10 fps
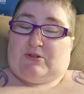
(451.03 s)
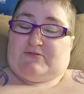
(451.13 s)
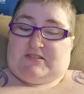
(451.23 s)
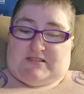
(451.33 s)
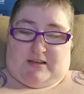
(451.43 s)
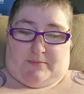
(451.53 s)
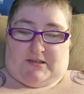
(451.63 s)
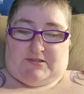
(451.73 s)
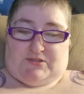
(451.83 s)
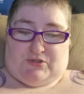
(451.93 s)
steaming
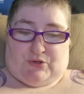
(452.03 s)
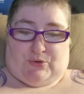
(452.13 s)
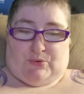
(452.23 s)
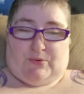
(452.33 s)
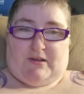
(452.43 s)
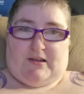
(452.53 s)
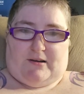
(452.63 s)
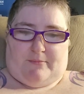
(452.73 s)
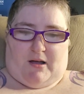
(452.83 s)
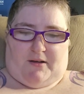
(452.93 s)
stew and a
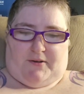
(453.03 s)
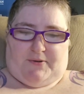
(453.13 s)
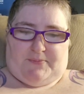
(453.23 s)
mug.